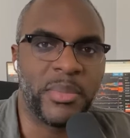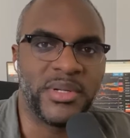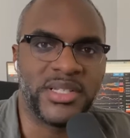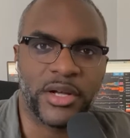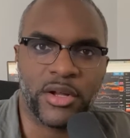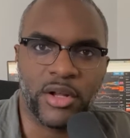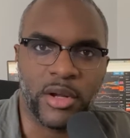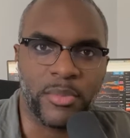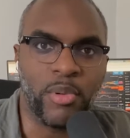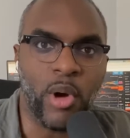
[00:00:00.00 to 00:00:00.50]
a
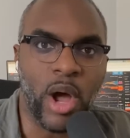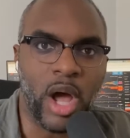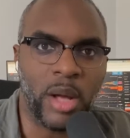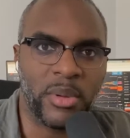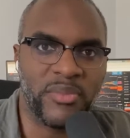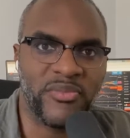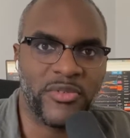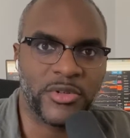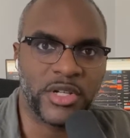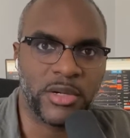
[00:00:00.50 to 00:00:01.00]
particular
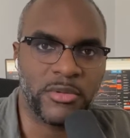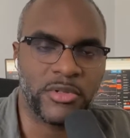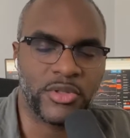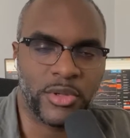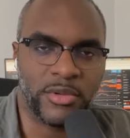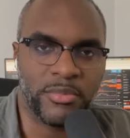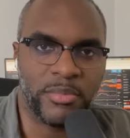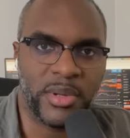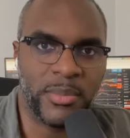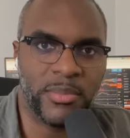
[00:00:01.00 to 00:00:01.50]
problem for
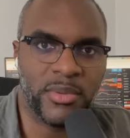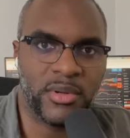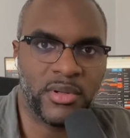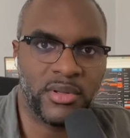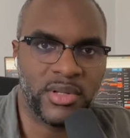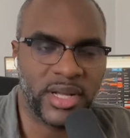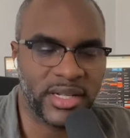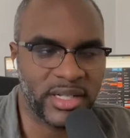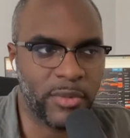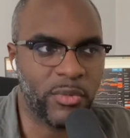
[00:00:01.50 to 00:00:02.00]
certain
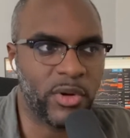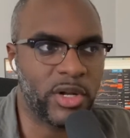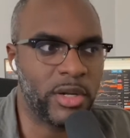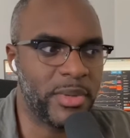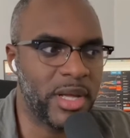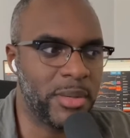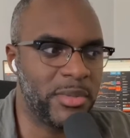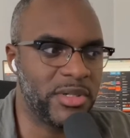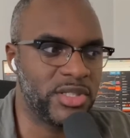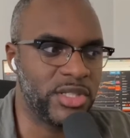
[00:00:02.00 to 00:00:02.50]
people. Like, they want to
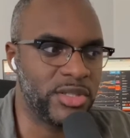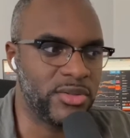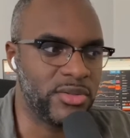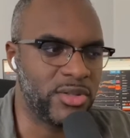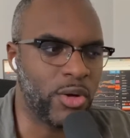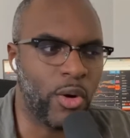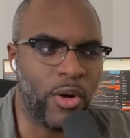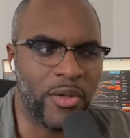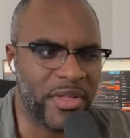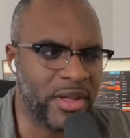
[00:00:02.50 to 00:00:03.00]
be able to,
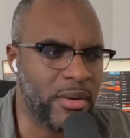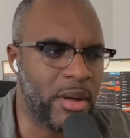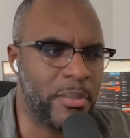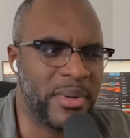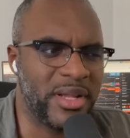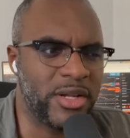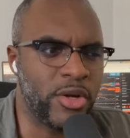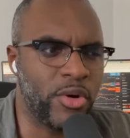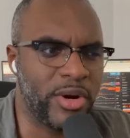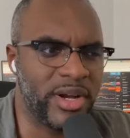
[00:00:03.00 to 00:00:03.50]
the whole thing
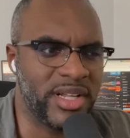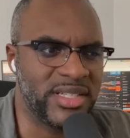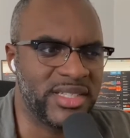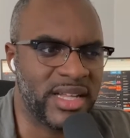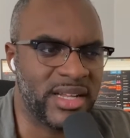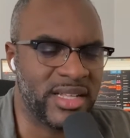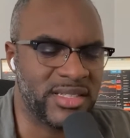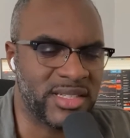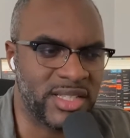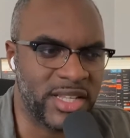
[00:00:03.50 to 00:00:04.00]
about Bitcoin is
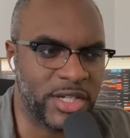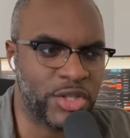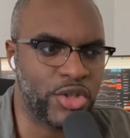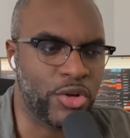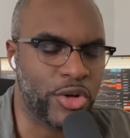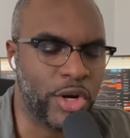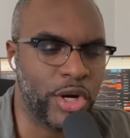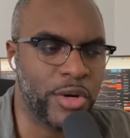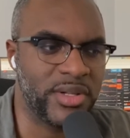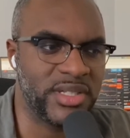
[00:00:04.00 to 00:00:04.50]
that it's a
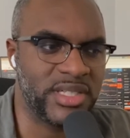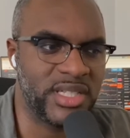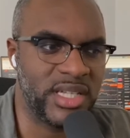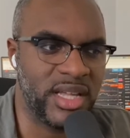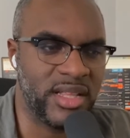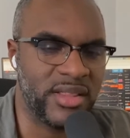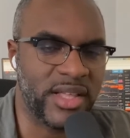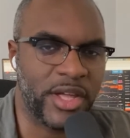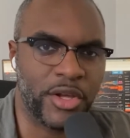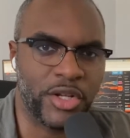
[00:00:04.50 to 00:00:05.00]
digital
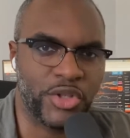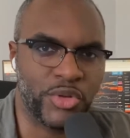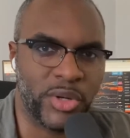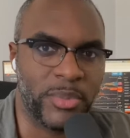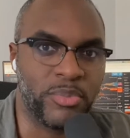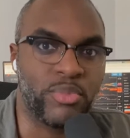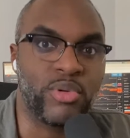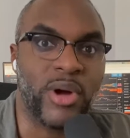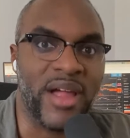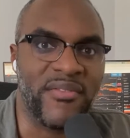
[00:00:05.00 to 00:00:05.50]
currency that you can
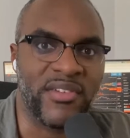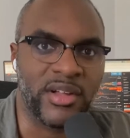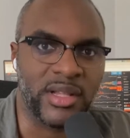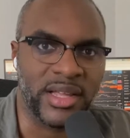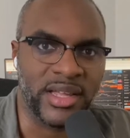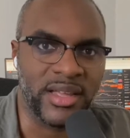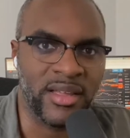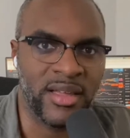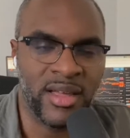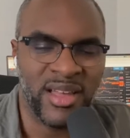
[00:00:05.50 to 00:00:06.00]
trade
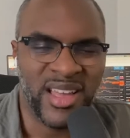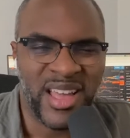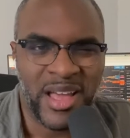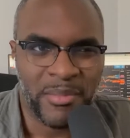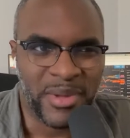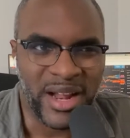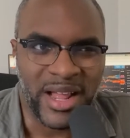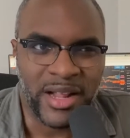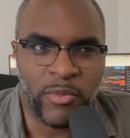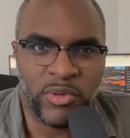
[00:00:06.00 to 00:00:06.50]
privately.
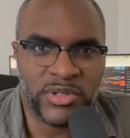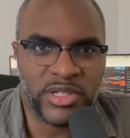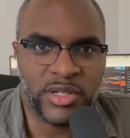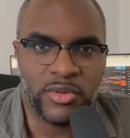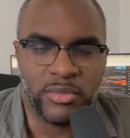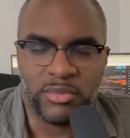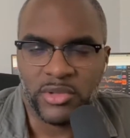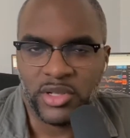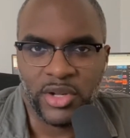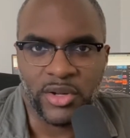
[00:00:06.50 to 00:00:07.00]
But I
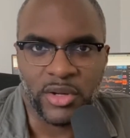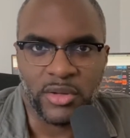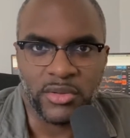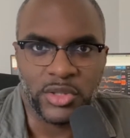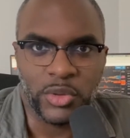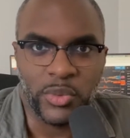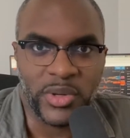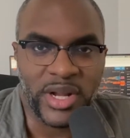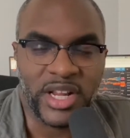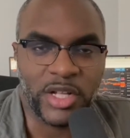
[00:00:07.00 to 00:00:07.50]
wasn't, you know,
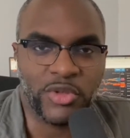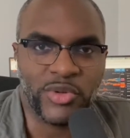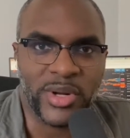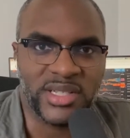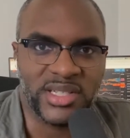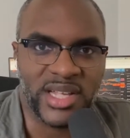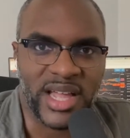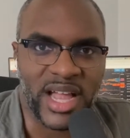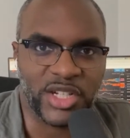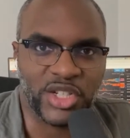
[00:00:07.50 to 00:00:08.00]
doing any
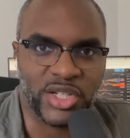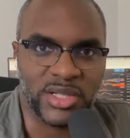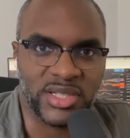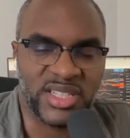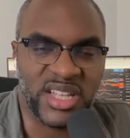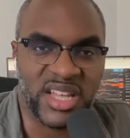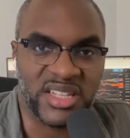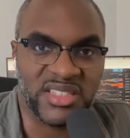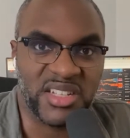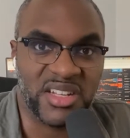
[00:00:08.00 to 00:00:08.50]

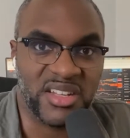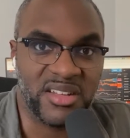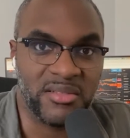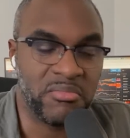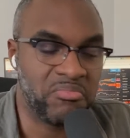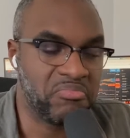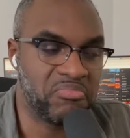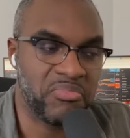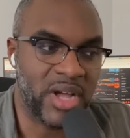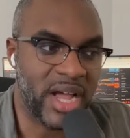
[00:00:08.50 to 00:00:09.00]
transactions
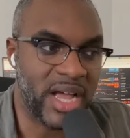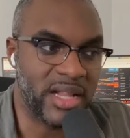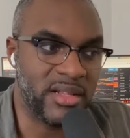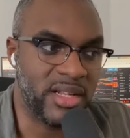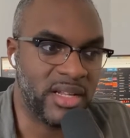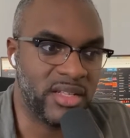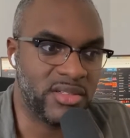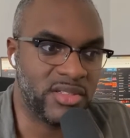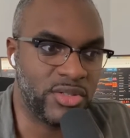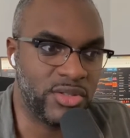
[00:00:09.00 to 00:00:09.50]
that I
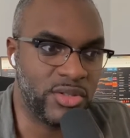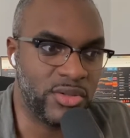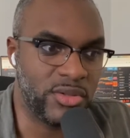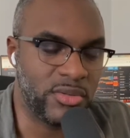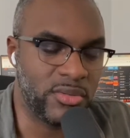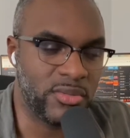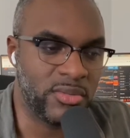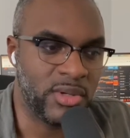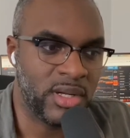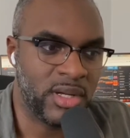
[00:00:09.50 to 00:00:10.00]
needed to
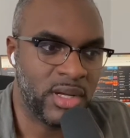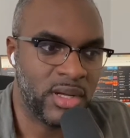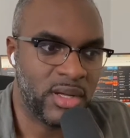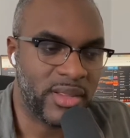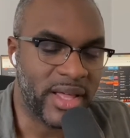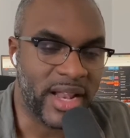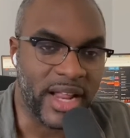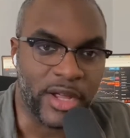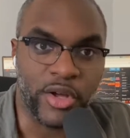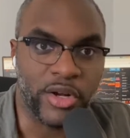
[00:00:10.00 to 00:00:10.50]
do,
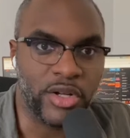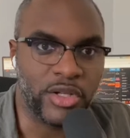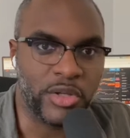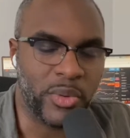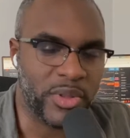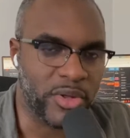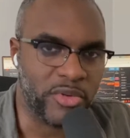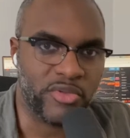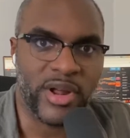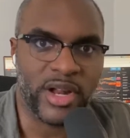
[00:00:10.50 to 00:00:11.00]
that I couldn't do
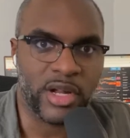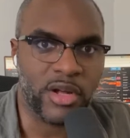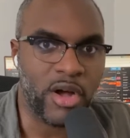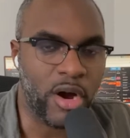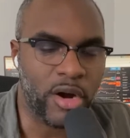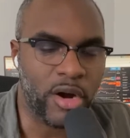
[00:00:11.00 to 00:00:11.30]
with a credit